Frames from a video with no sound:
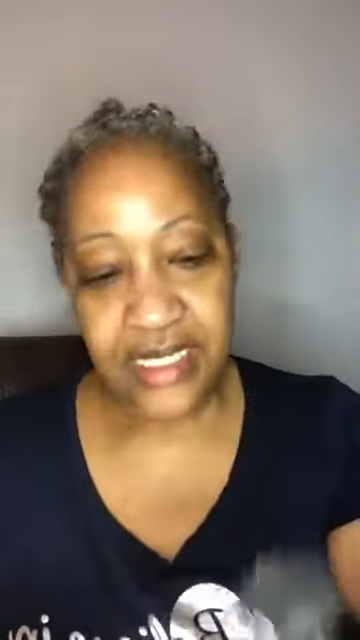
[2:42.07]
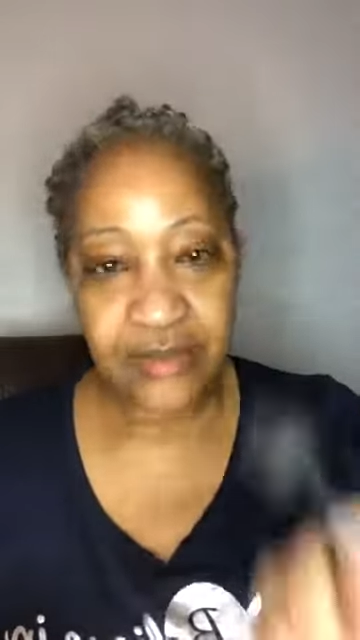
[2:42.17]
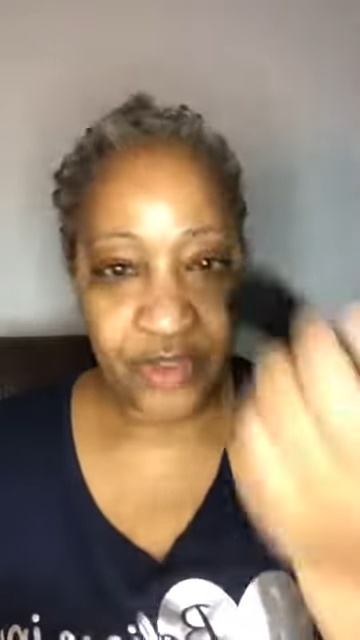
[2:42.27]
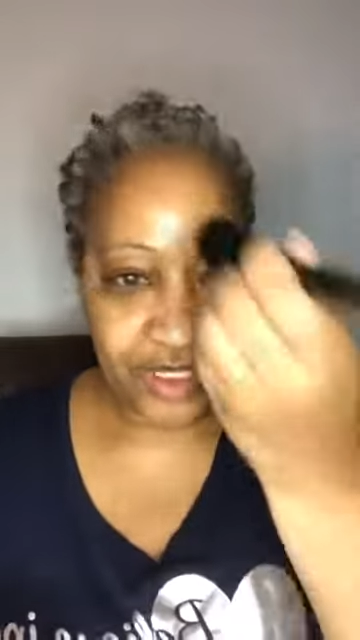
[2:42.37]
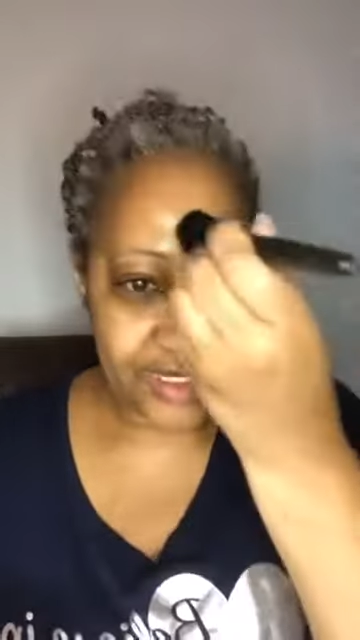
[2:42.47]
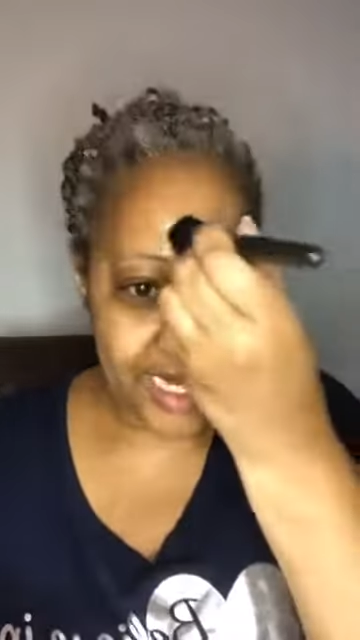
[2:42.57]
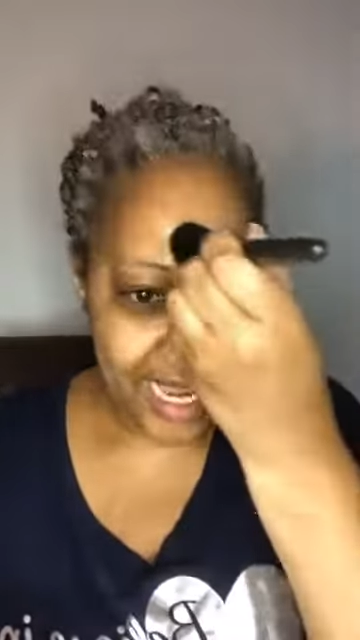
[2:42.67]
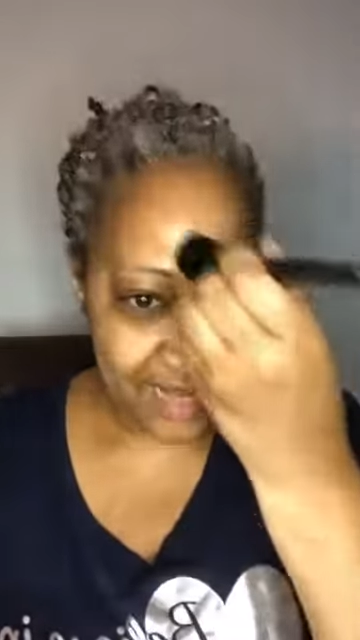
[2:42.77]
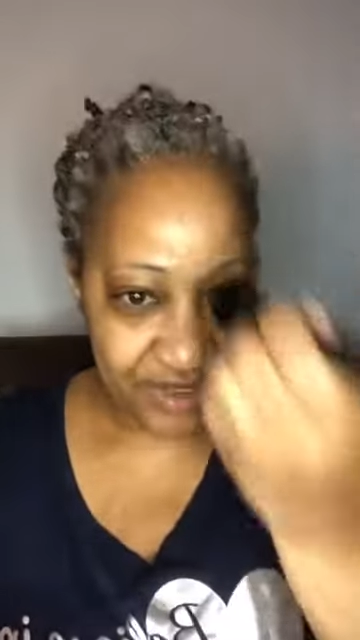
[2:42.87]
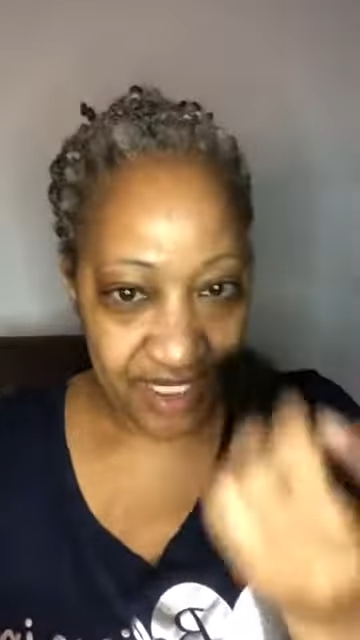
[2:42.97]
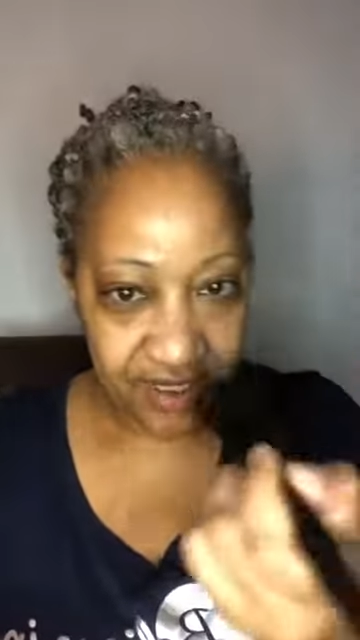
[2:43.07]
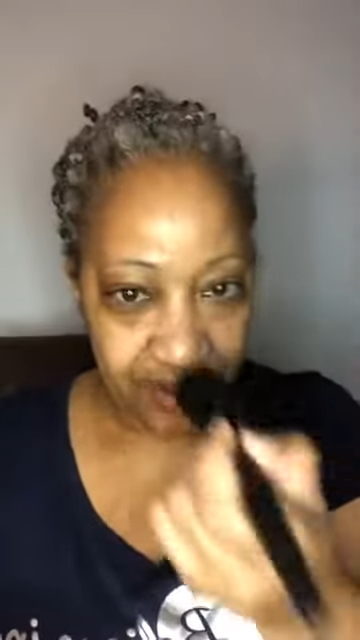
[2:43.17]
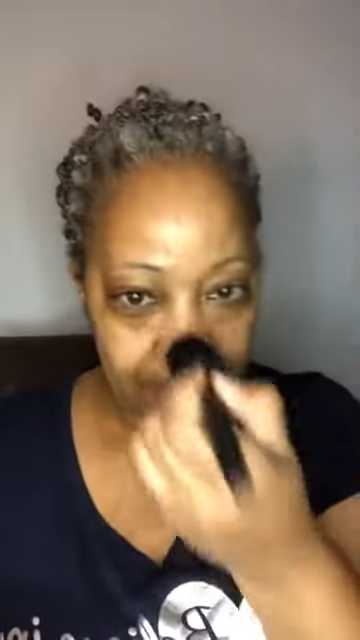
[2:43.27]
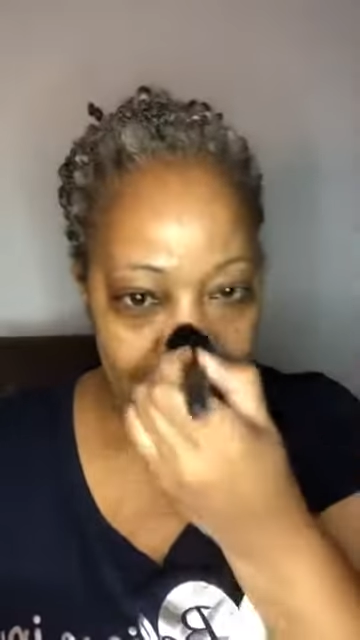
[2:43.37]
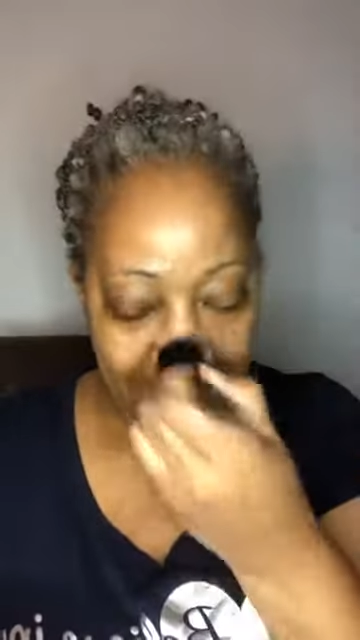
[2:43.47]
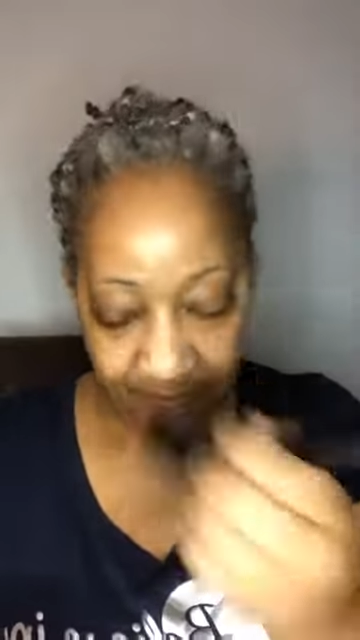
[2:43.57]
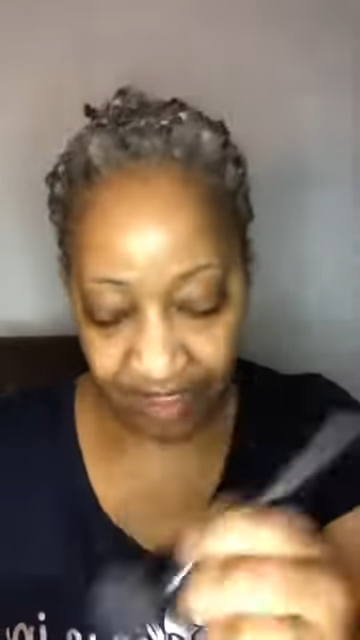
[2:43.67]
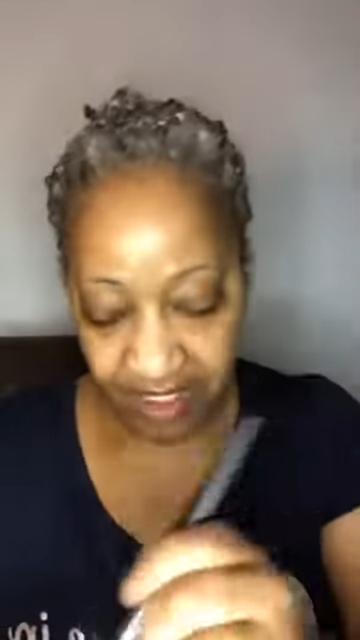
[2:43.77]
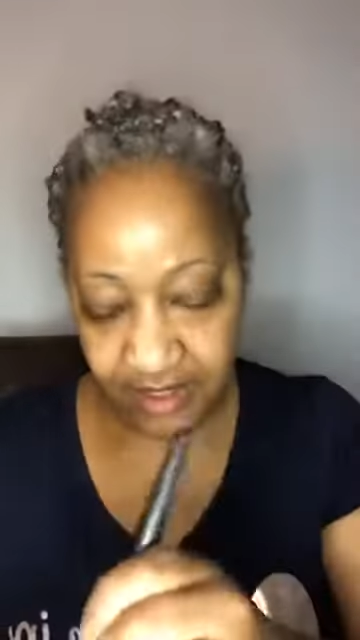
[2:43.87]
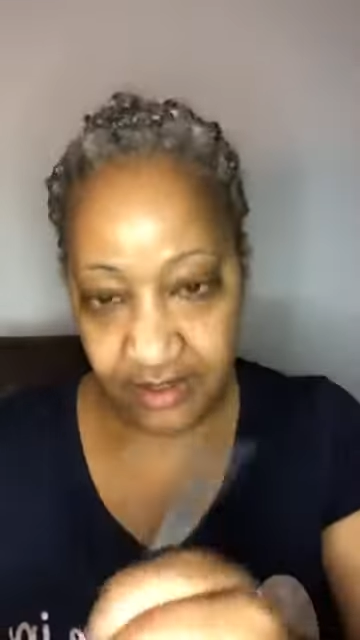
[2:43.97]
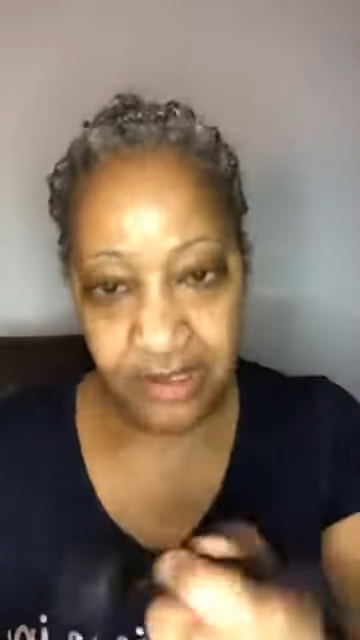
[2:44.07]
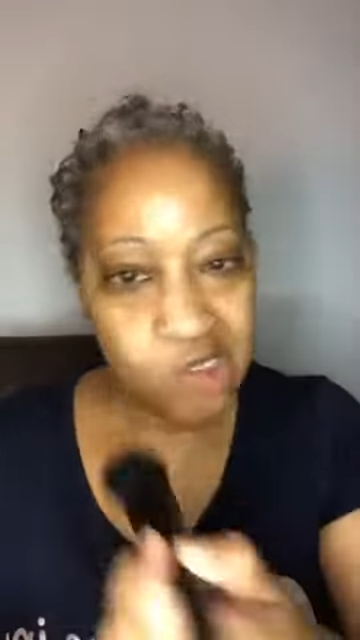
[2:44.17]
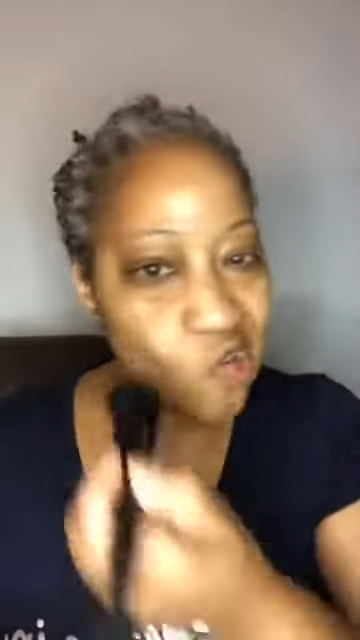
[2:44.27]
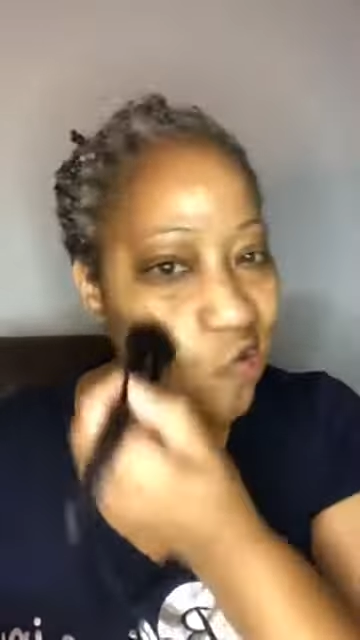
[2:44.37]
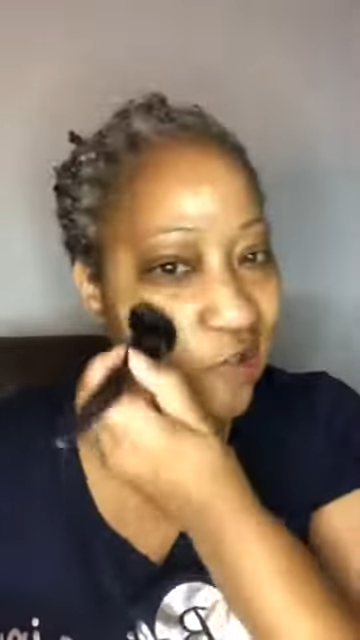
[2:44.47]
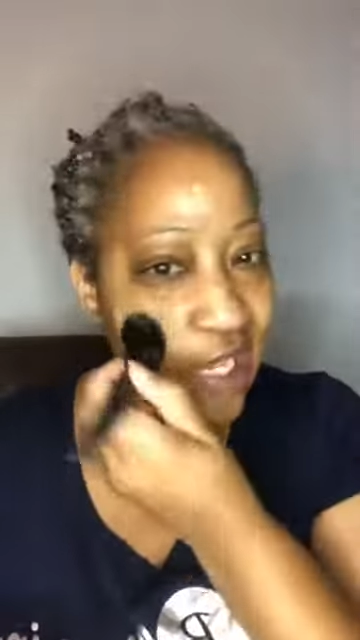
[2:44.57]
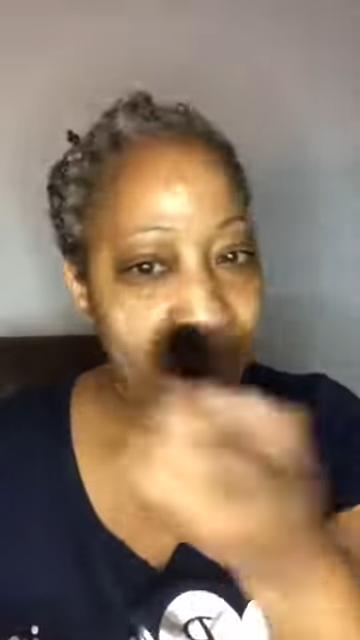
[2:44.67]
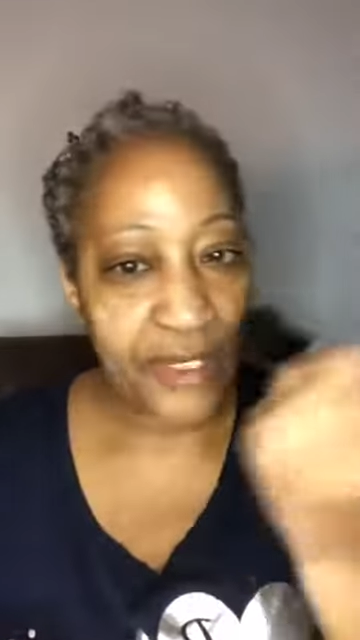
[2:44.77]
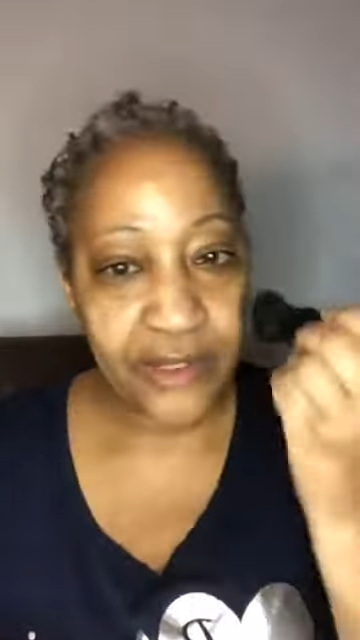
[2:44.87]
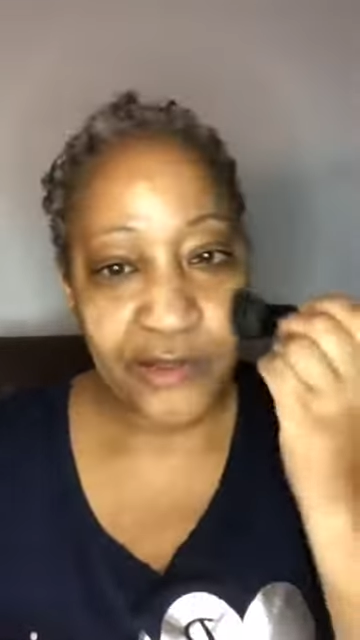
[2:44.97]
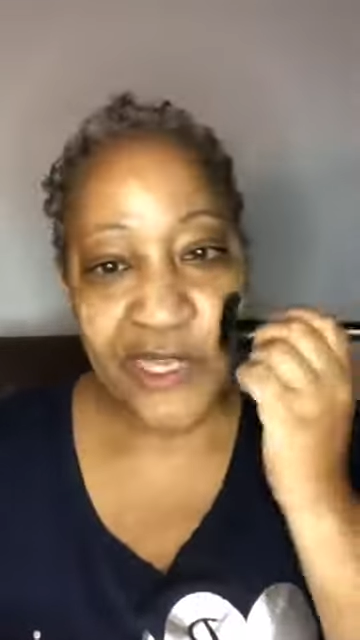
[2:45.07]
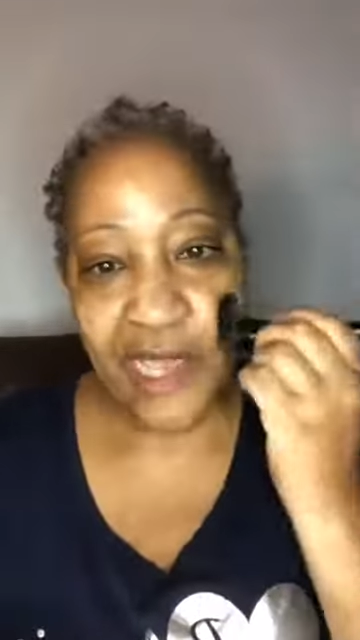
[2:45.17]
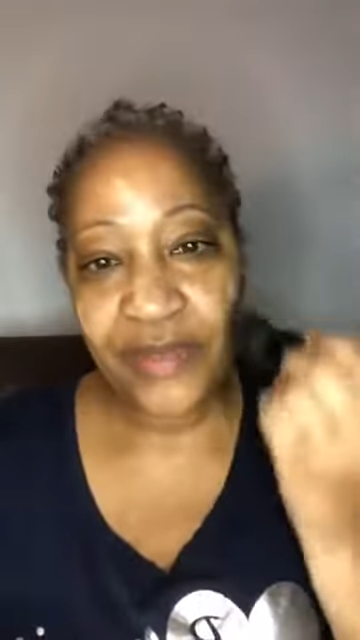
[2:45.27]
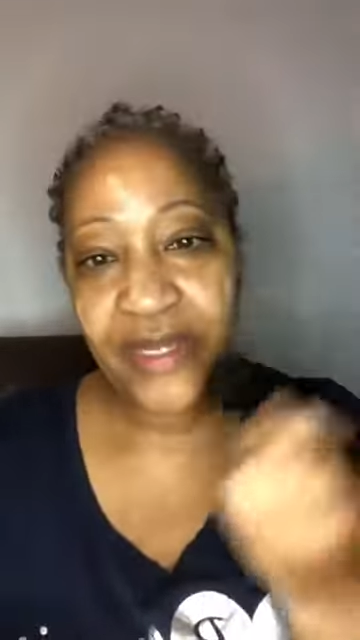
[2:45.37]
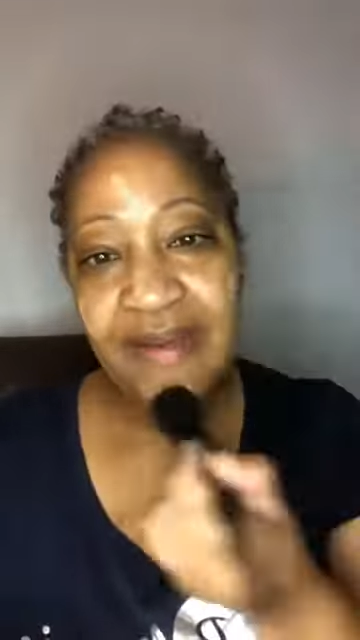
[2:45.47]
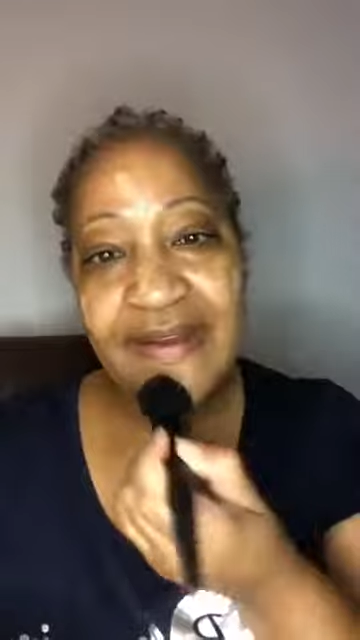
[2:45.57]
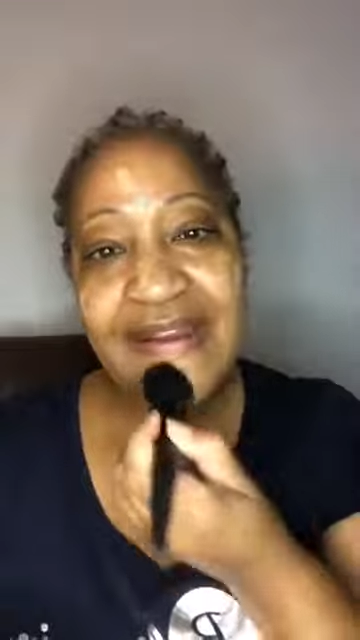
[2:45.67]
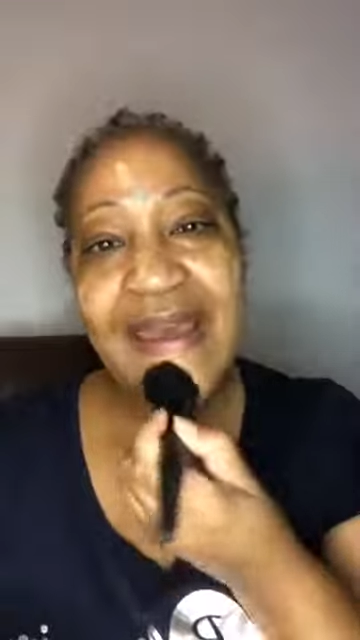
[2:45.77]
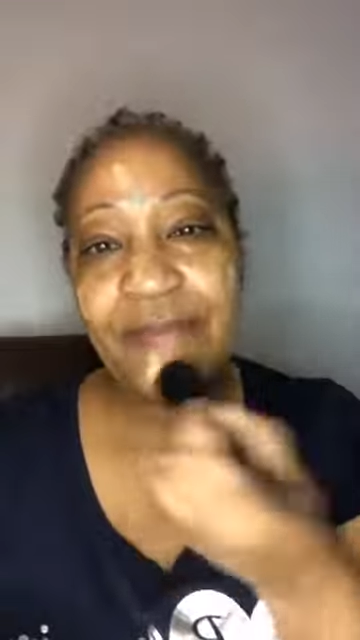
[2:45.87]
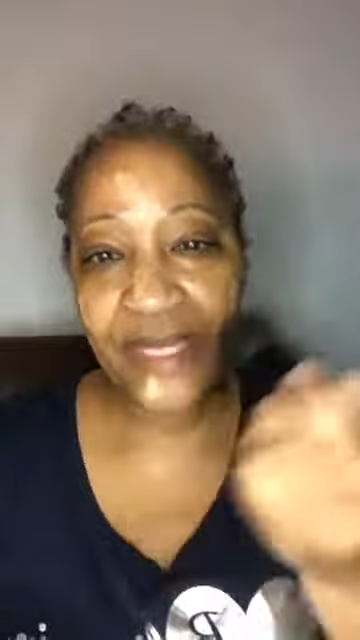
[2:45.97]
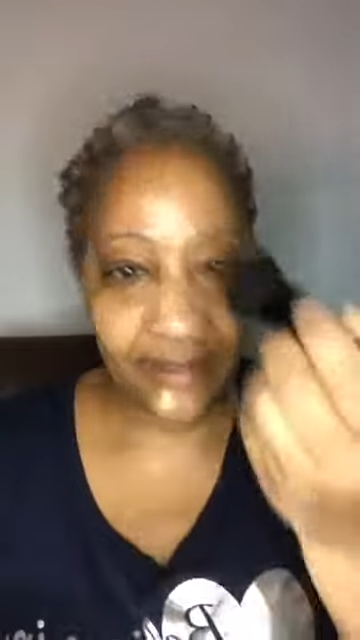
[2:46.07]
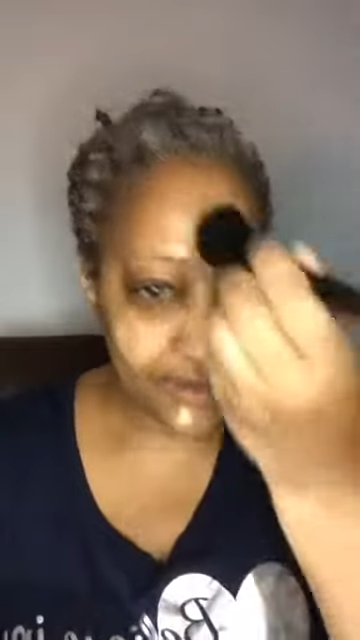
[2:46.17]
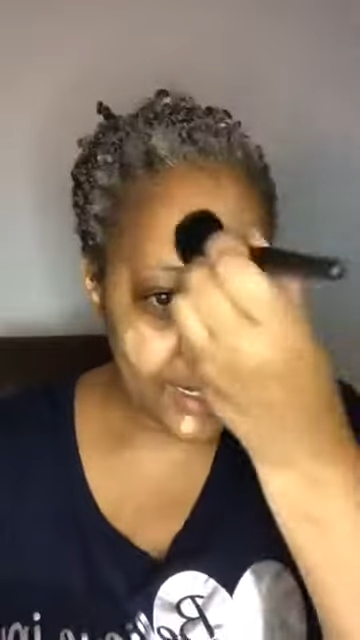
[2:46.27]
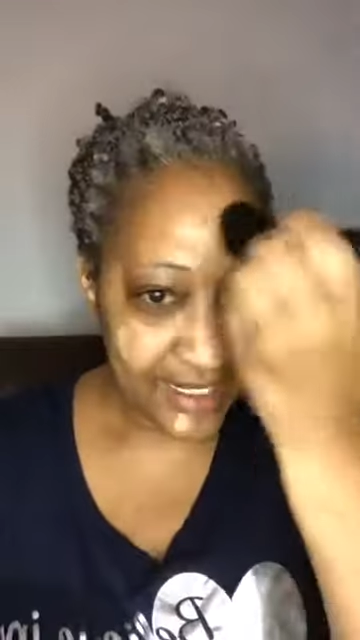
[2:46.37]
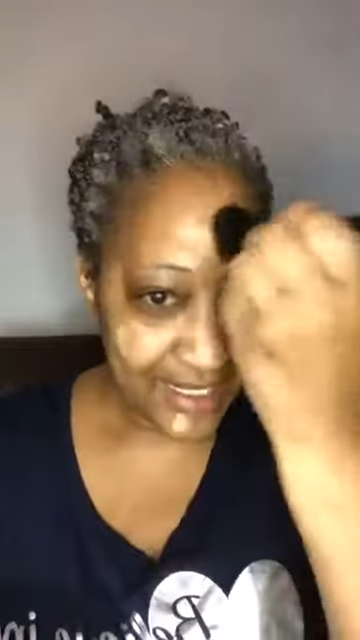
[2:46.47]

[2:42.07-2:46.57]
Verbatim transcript: I'm going to tap here, tap here, tap here, tap here, tap here,